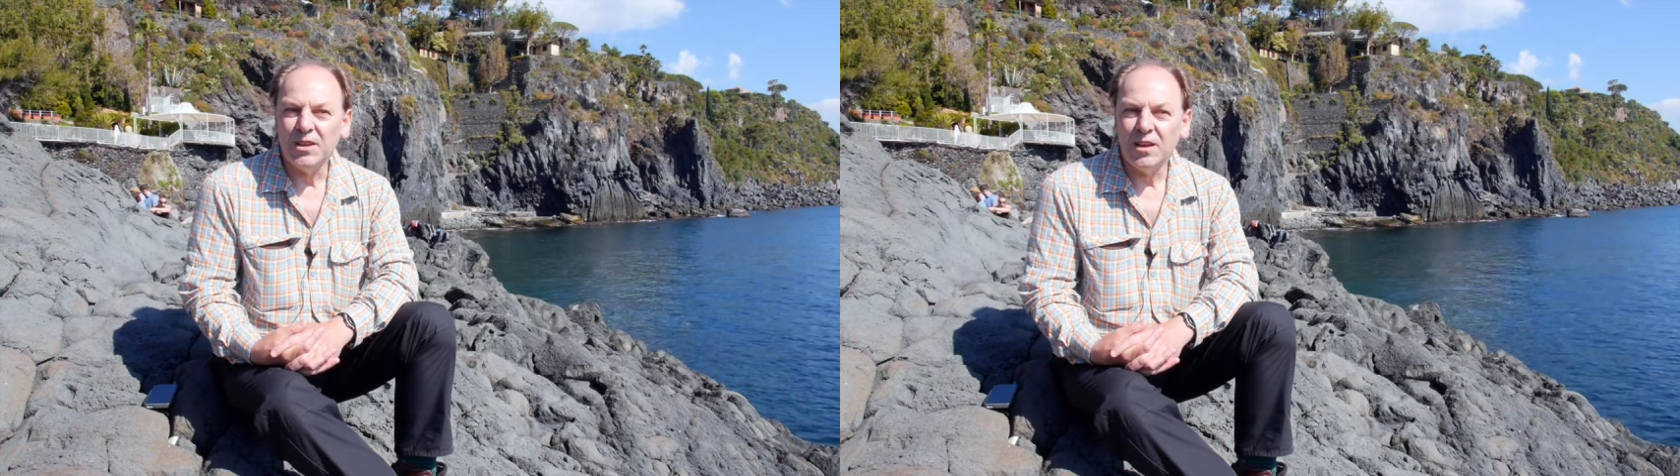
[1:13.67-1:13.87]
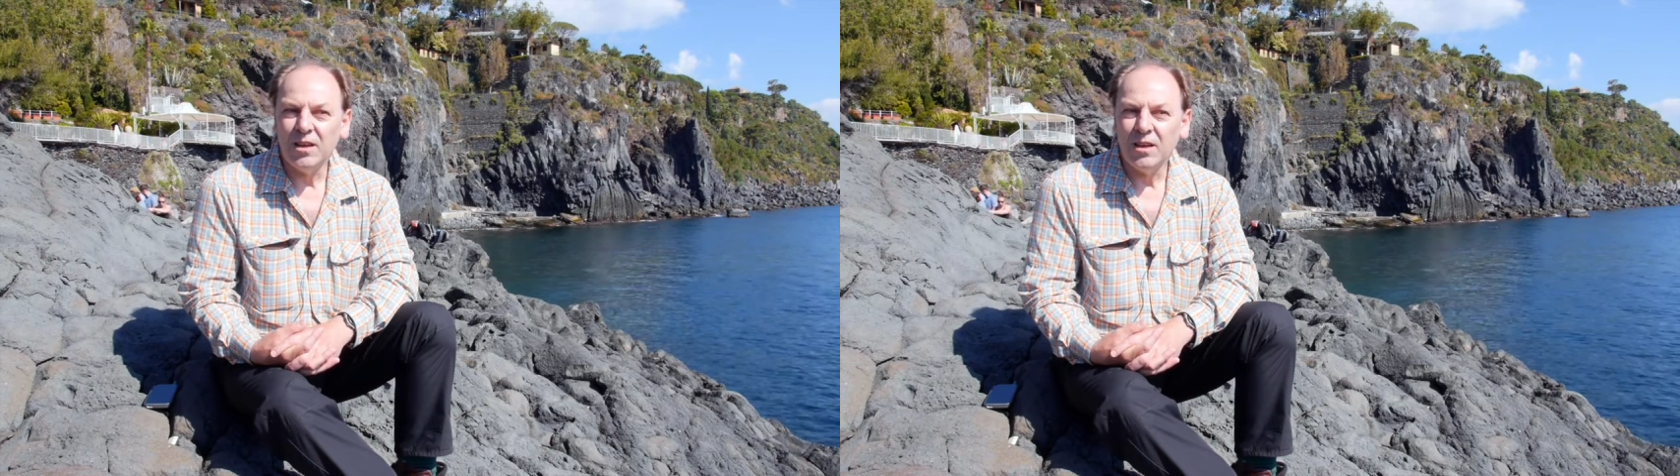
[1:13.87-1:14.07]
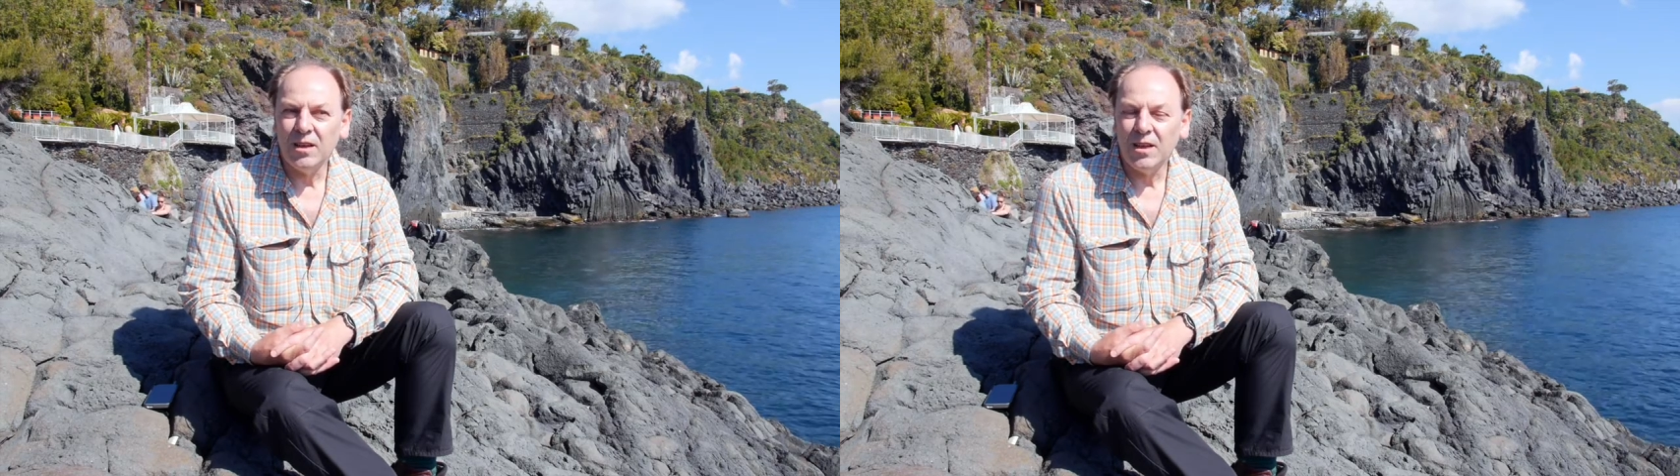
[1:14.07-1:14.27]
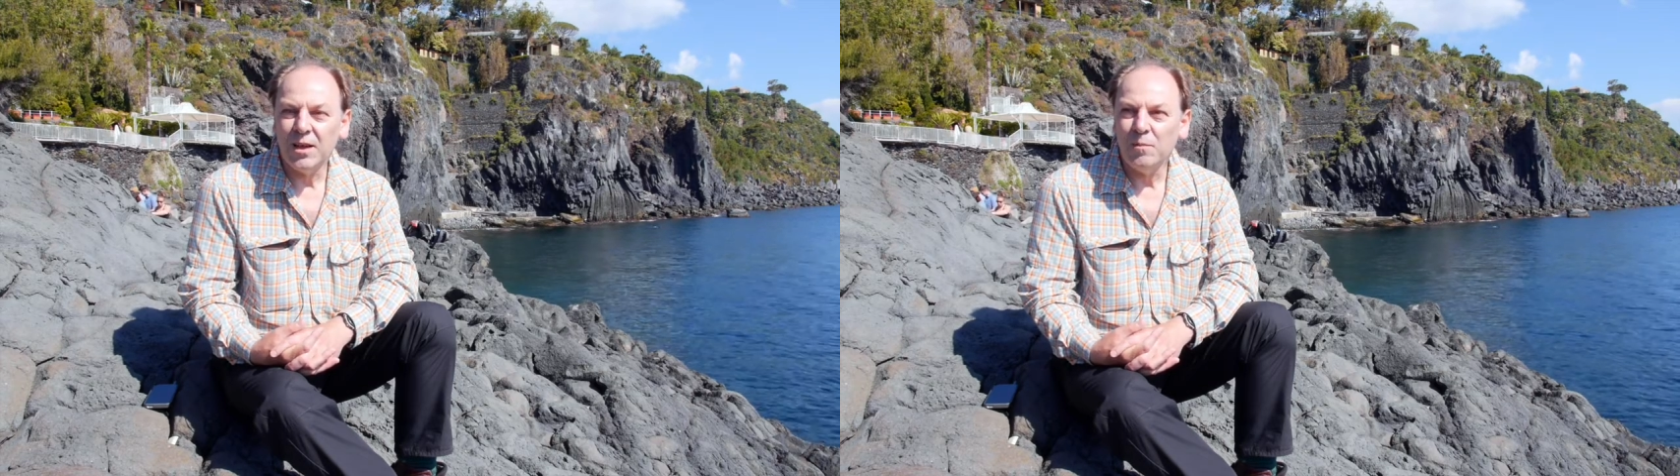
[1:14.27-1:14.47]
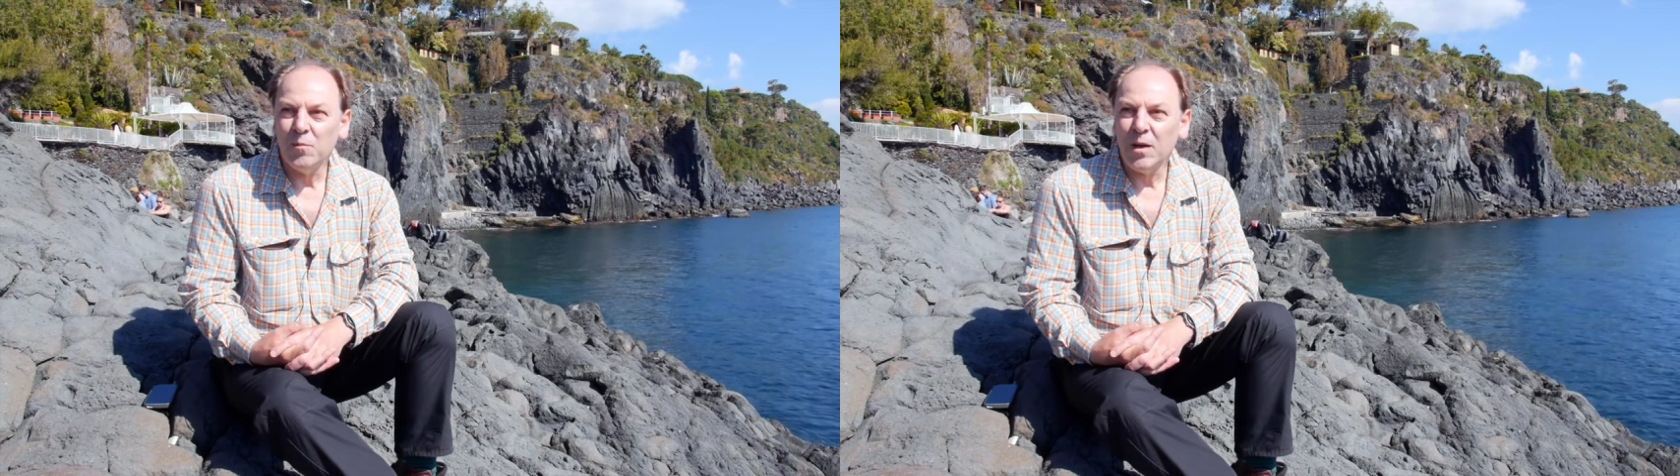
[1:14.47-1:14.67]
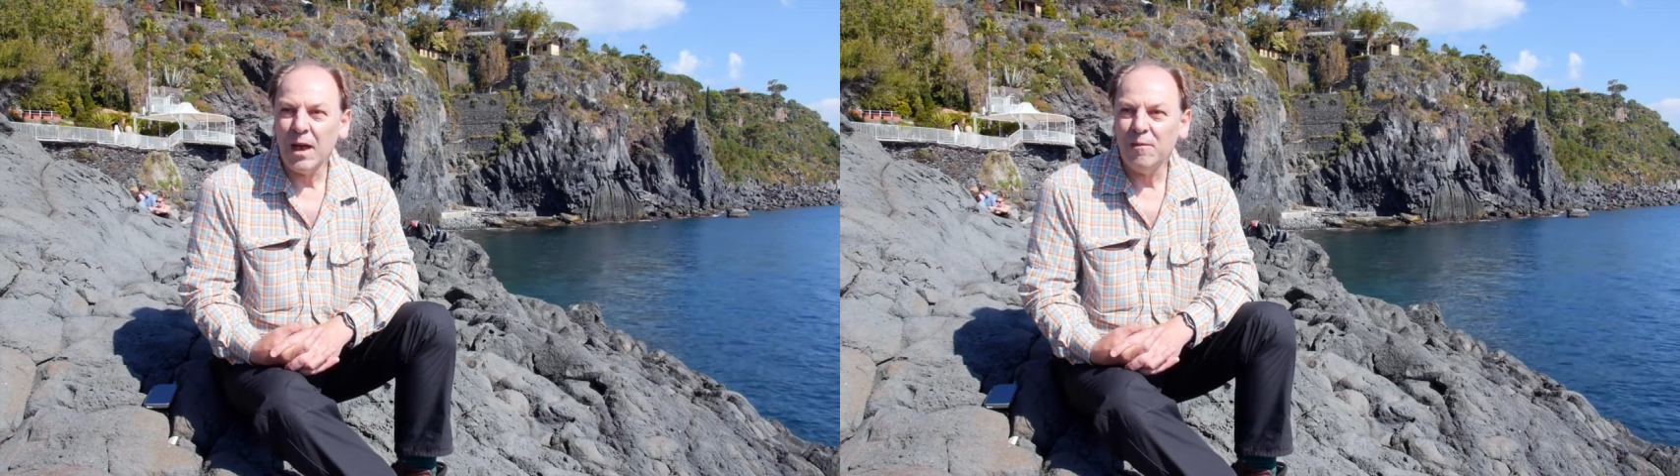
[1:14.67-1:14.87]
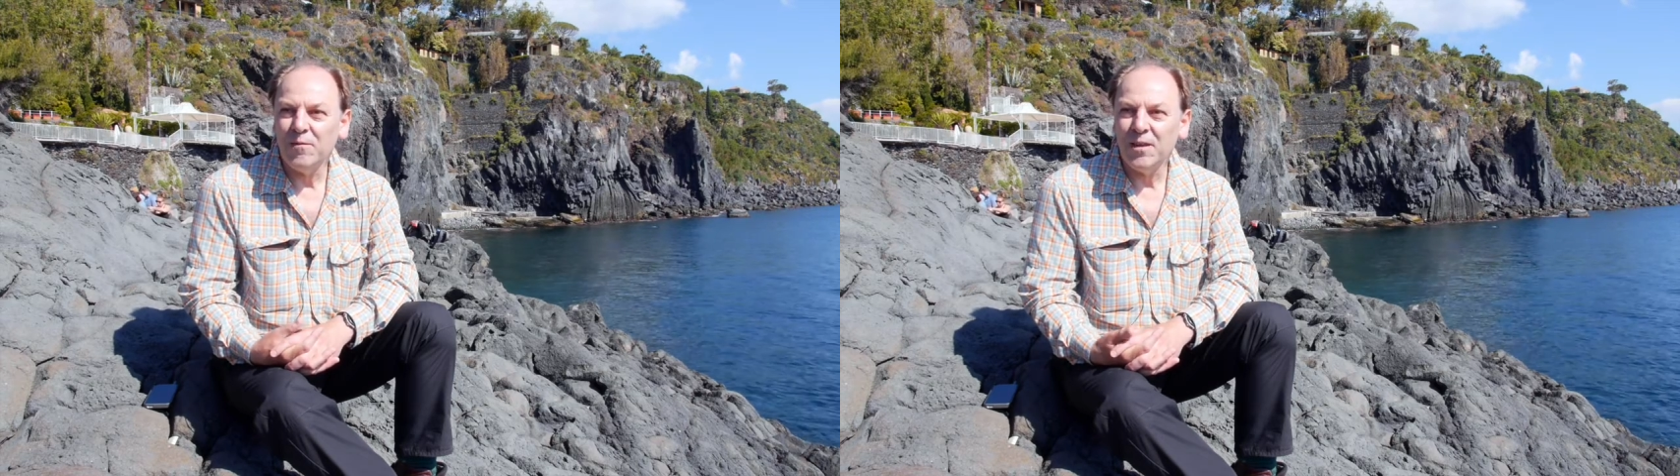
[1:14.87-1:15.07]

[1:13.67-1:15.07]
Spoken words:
we have